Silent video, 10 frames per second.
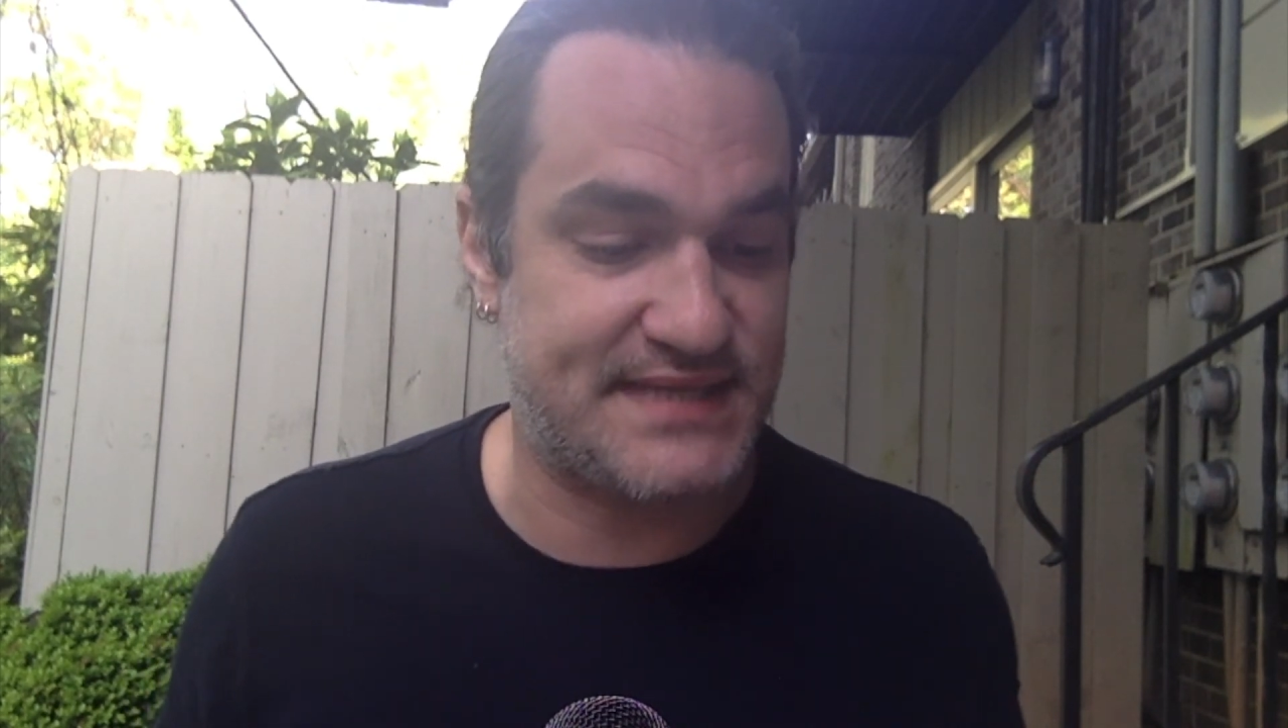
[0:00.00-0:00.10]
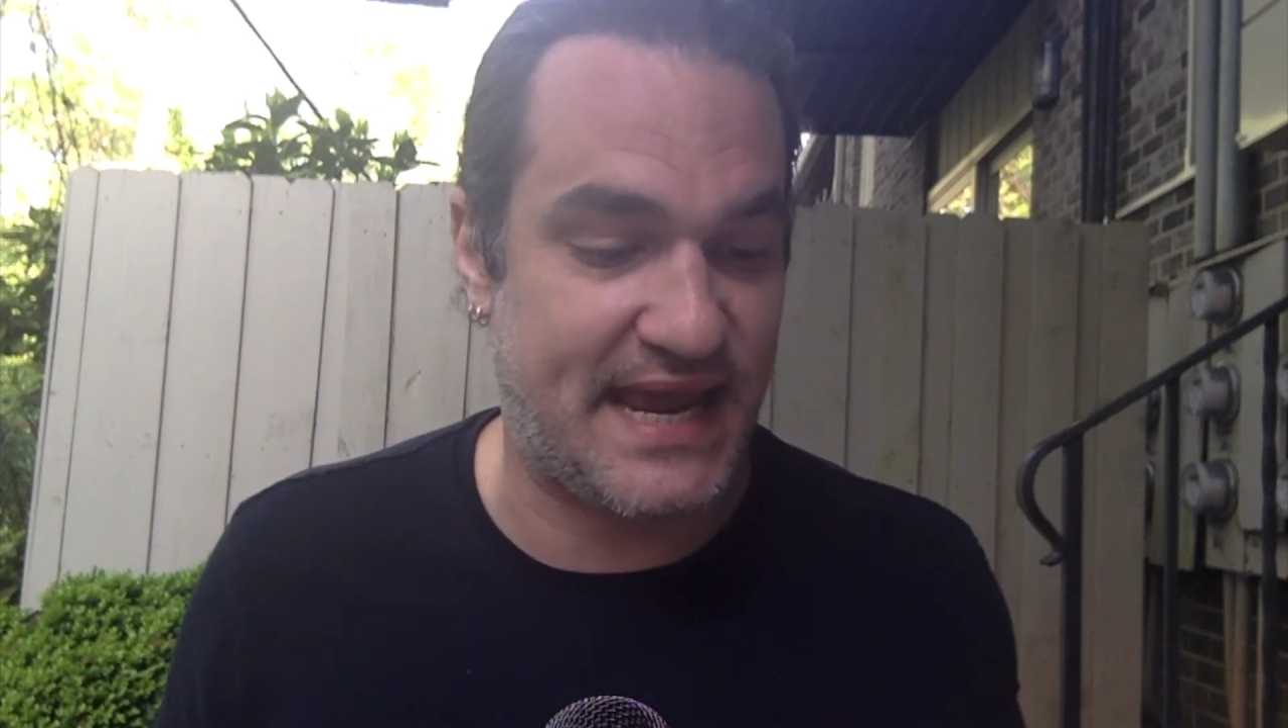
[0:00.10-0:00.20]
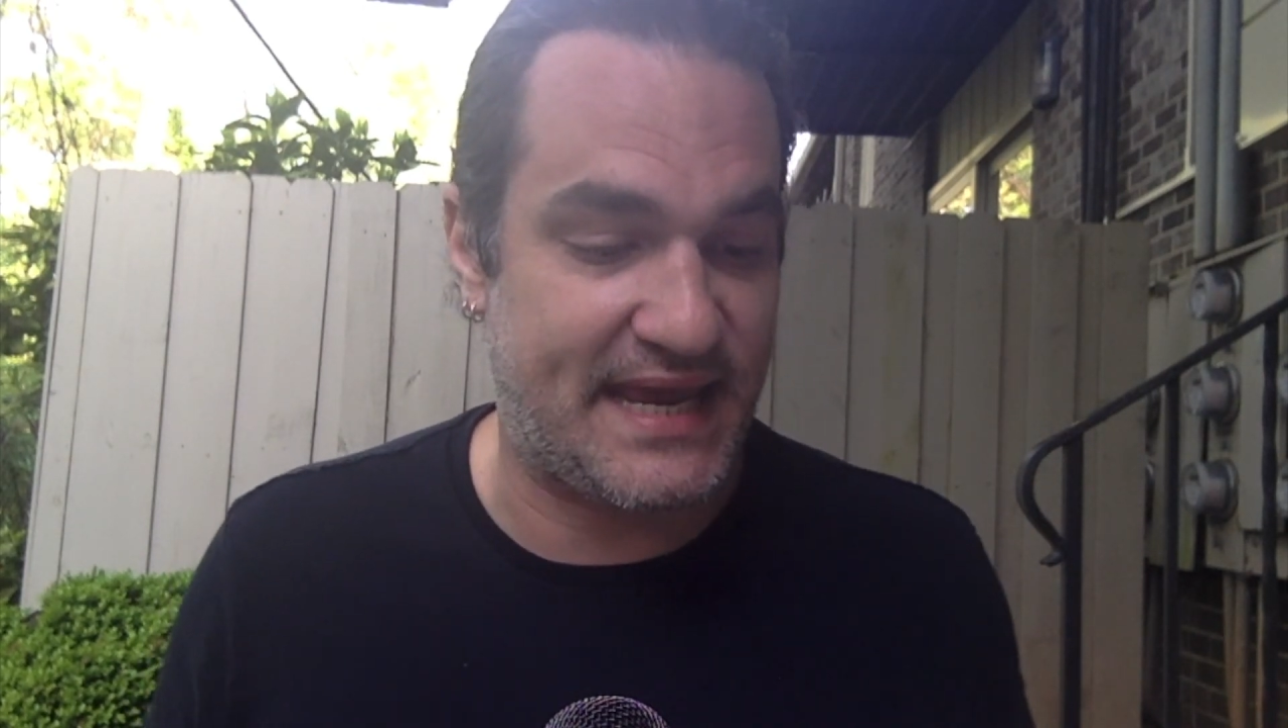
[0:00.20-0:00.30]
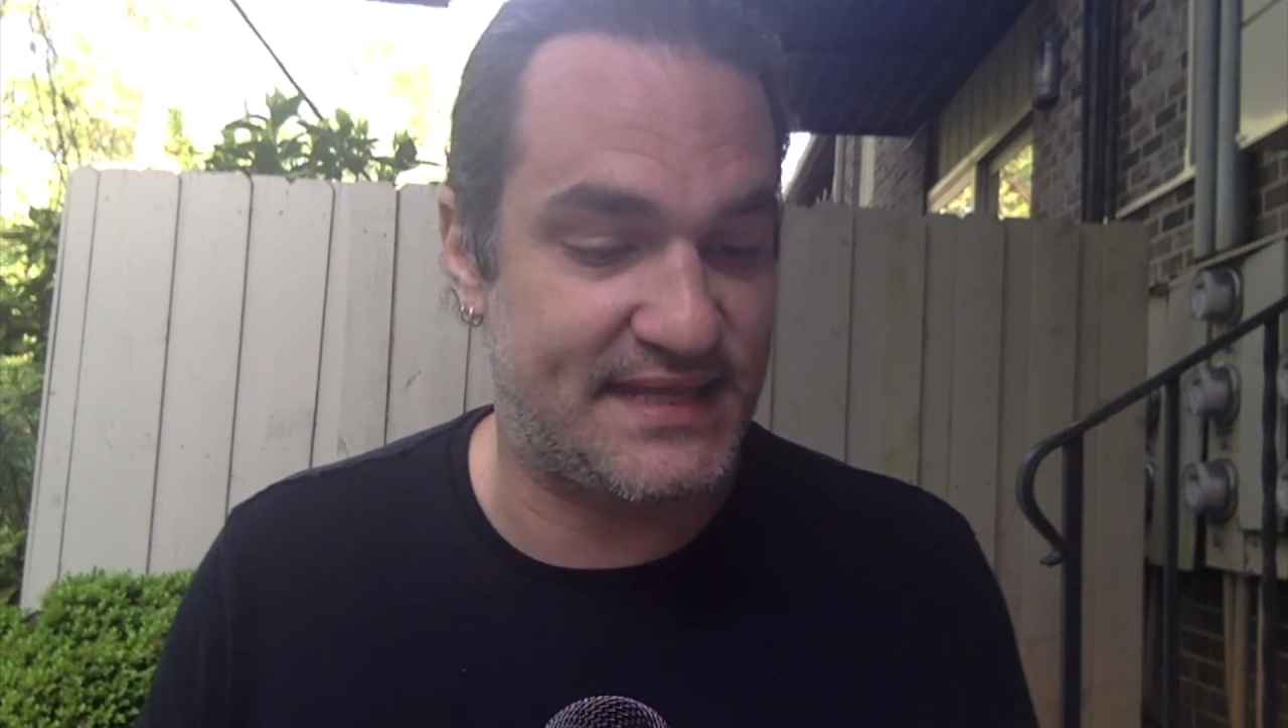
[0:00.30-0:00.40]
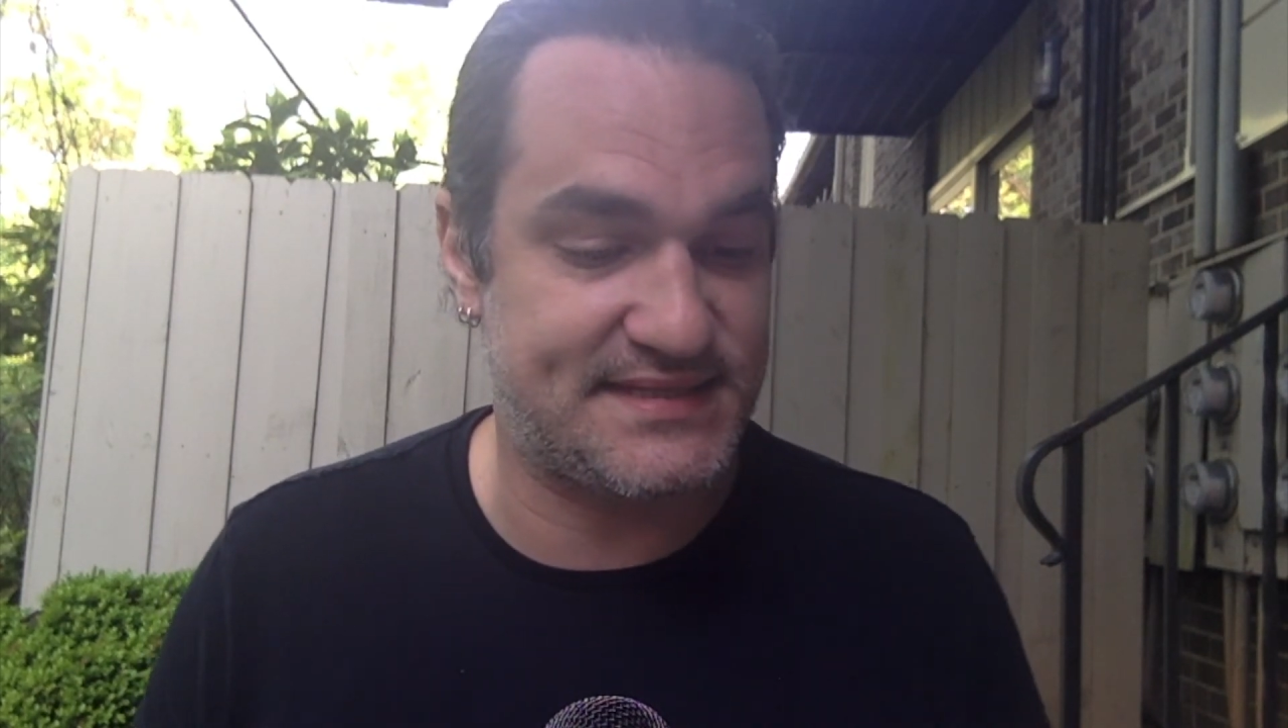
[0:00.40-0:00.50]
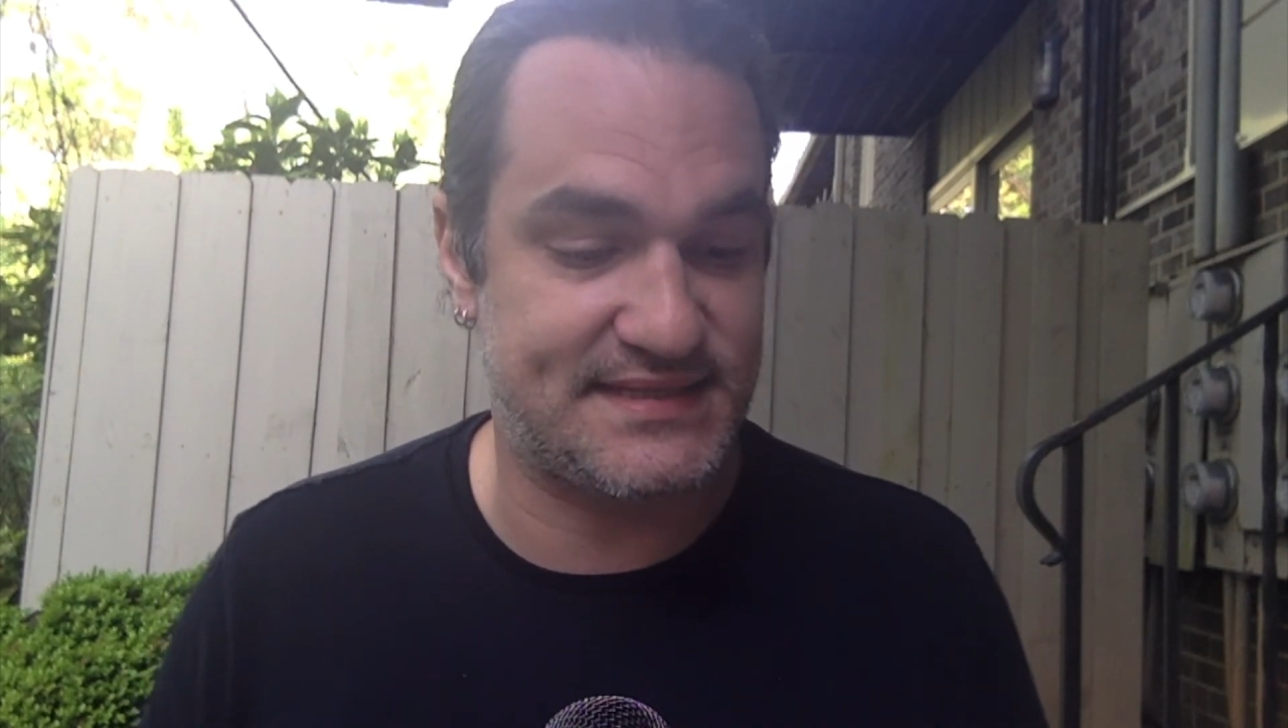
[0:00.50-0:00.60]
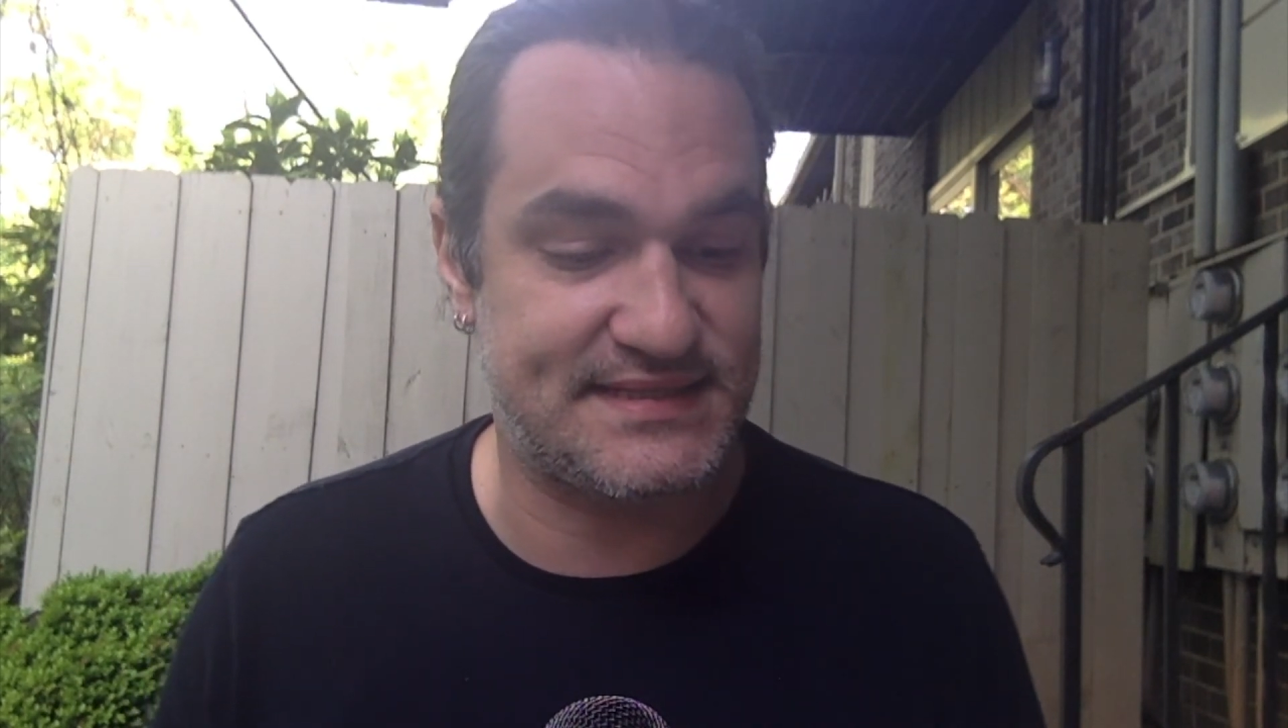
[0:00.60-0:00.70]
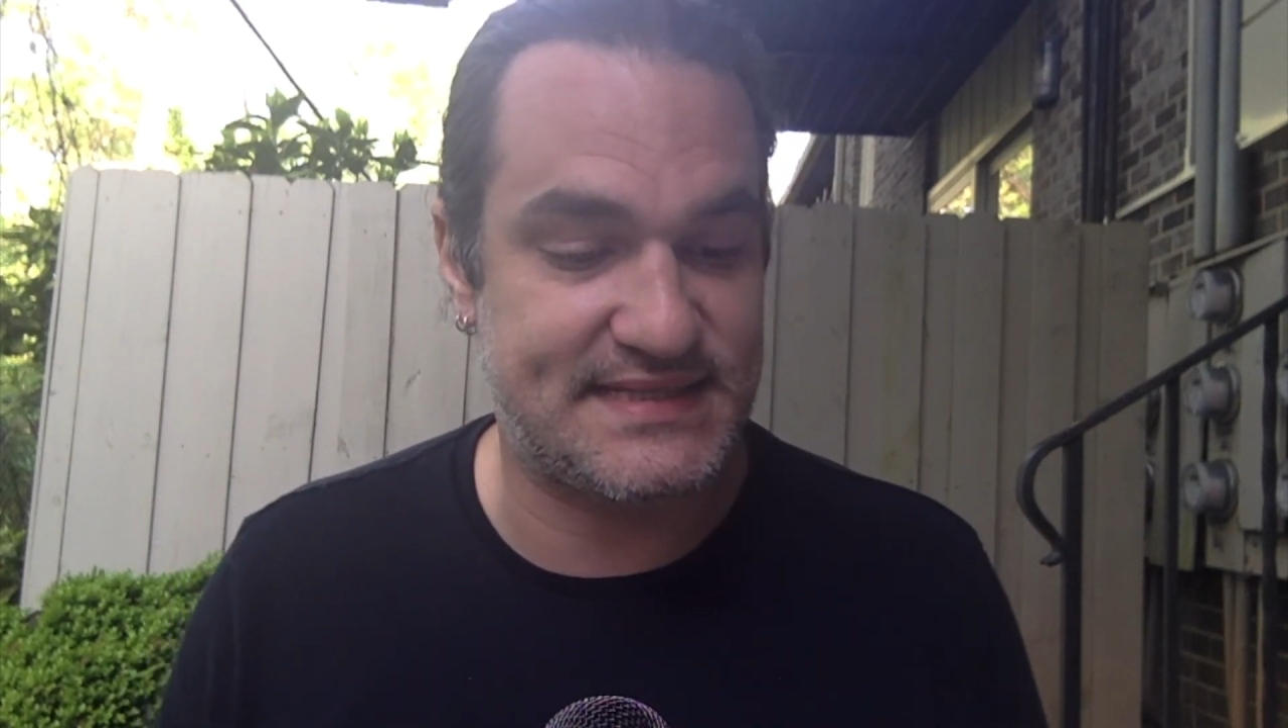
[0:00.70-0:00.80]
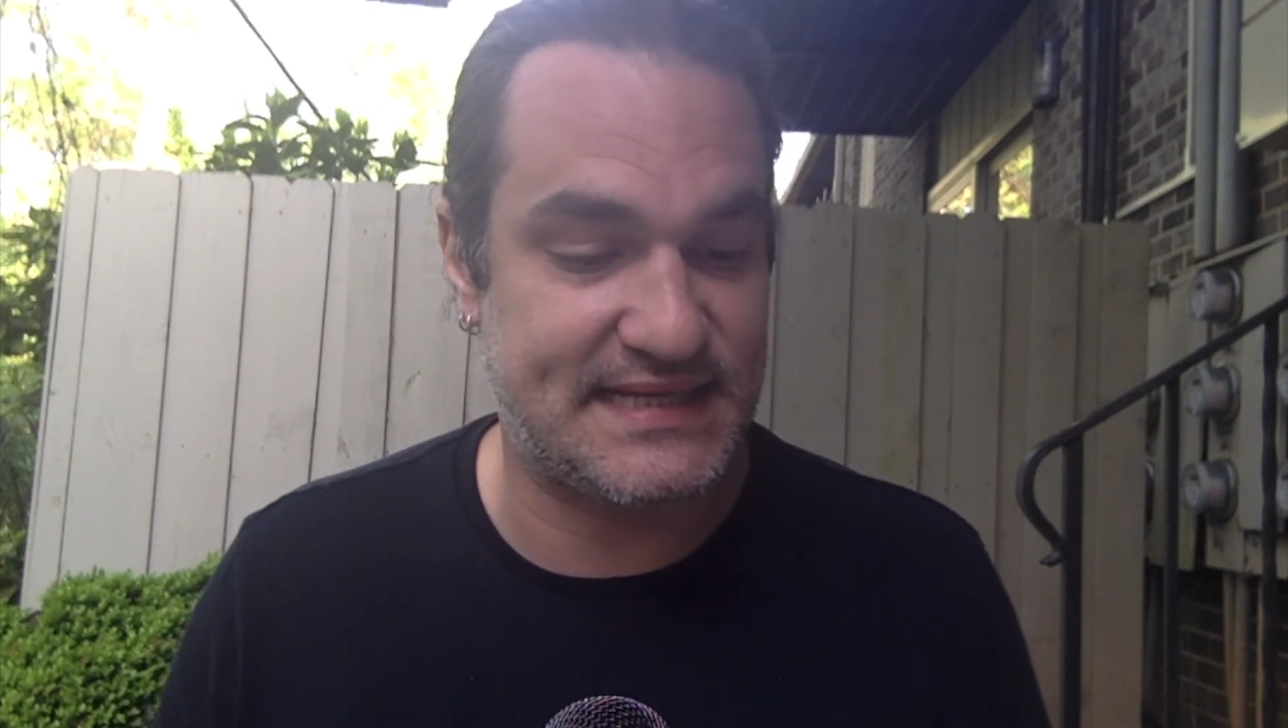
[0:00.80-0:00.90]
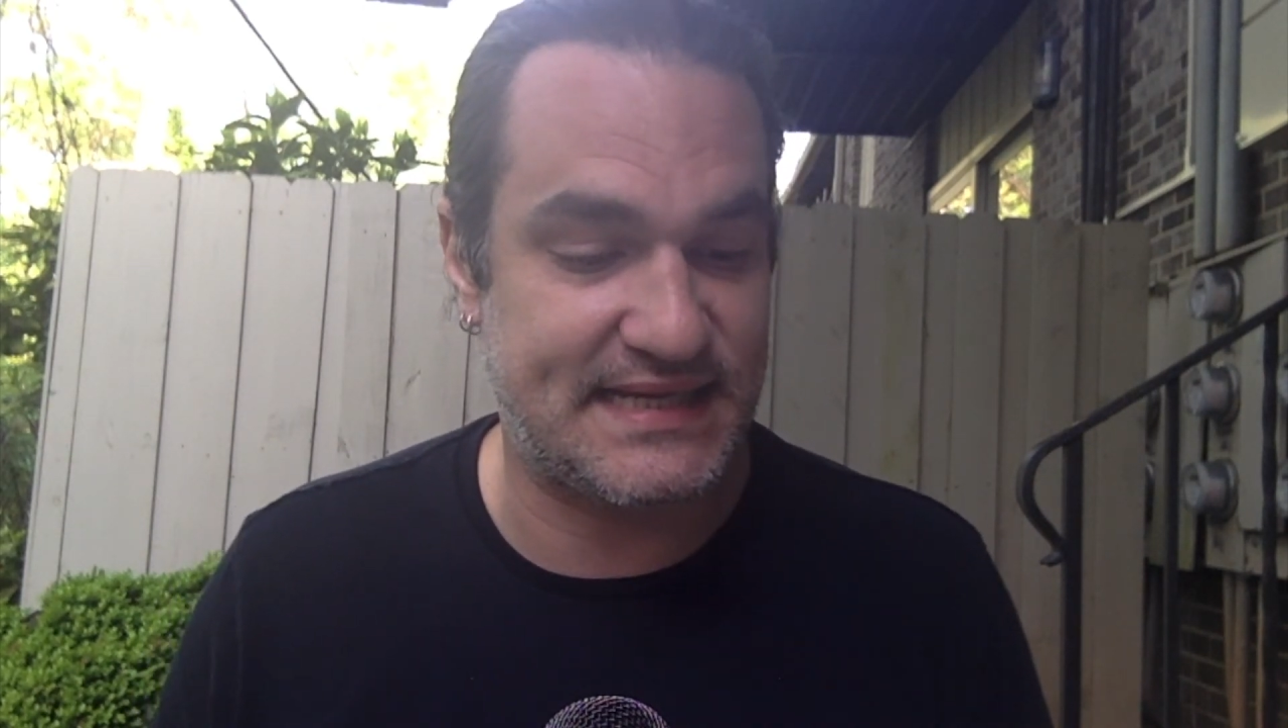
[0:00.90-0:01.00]
hands
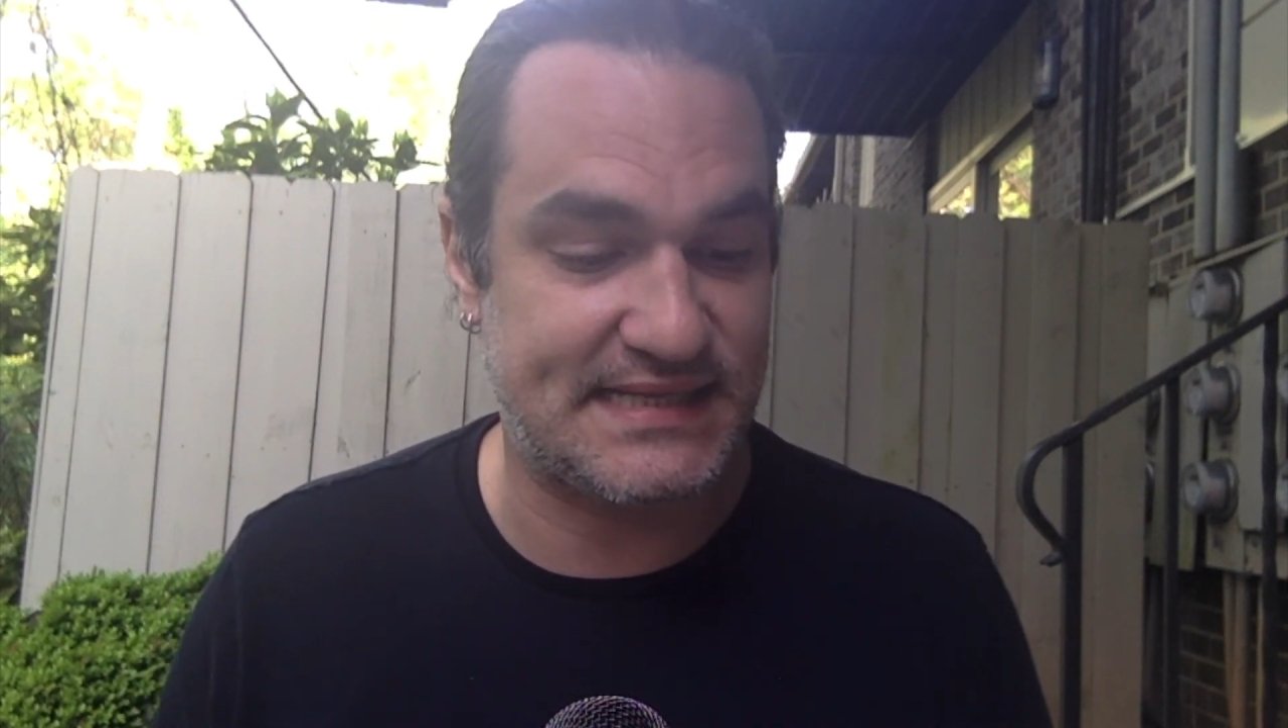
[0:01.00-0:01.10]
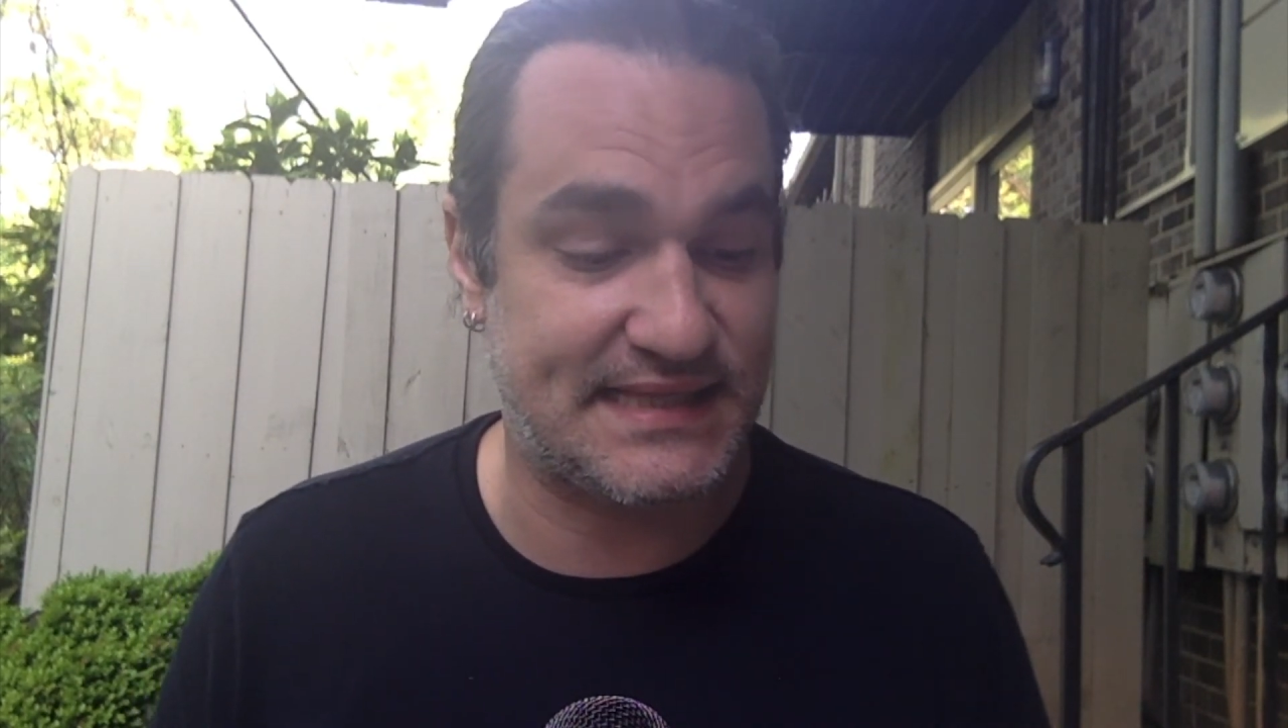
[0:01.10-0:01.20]
and sing,